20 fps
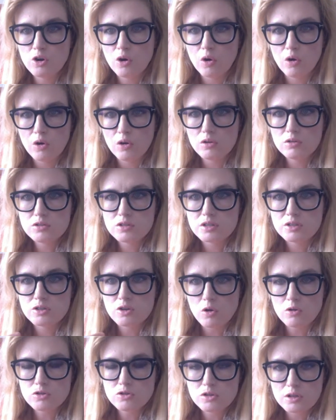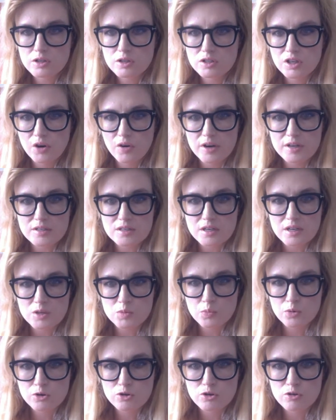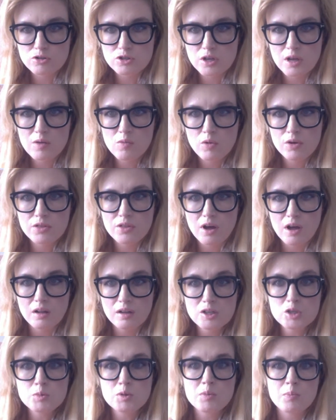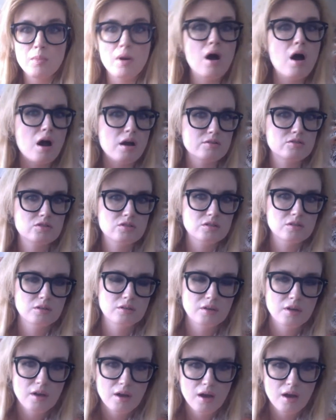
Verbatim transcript: Girls is also a series that he's producing with Elisabeth Moss.